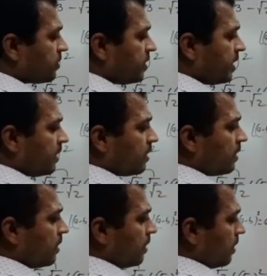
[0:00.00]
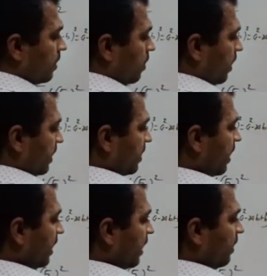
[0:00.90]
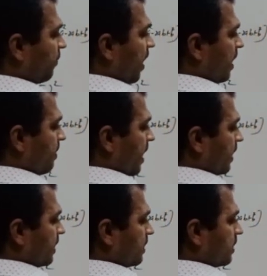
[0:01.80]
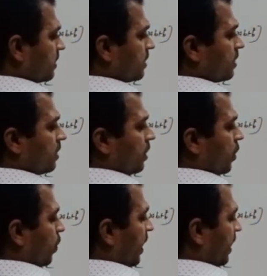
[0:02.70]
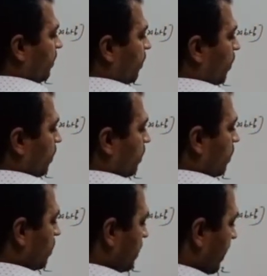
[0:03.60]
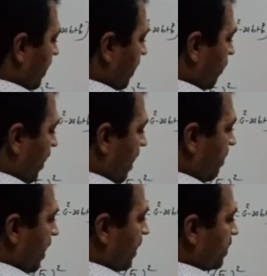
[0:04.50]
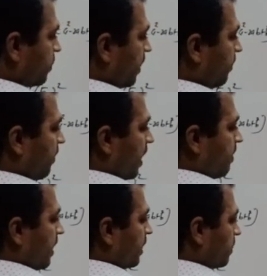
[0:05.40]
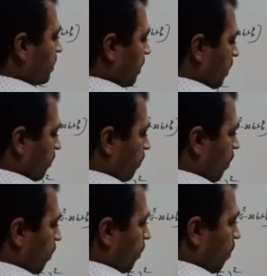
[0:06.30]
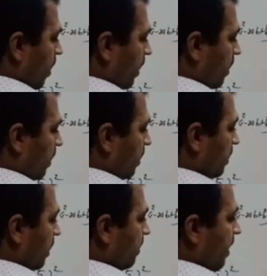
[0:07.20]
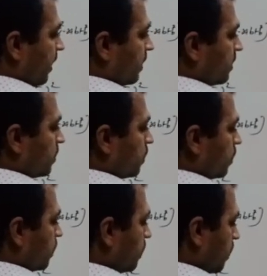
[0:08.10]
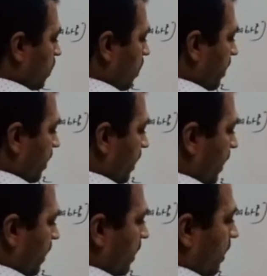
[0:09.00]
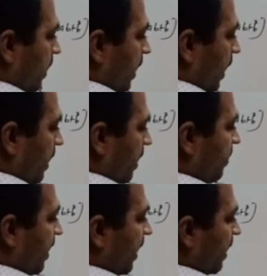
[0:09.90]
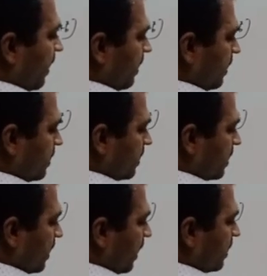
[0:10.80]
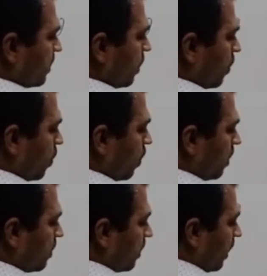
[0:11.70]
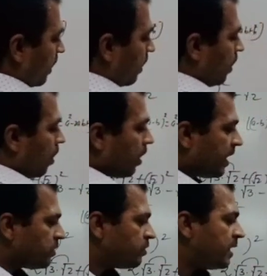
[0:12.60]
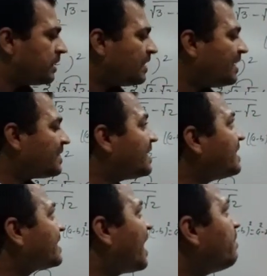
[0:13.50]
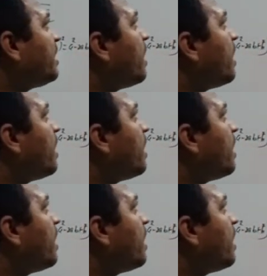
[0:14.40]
student? Okay, thirty-five minus twenty-four, thirty-five minus twenty-five minus four, one, three minus two, one, right? And here we are getting six root three. Okay student, these things can be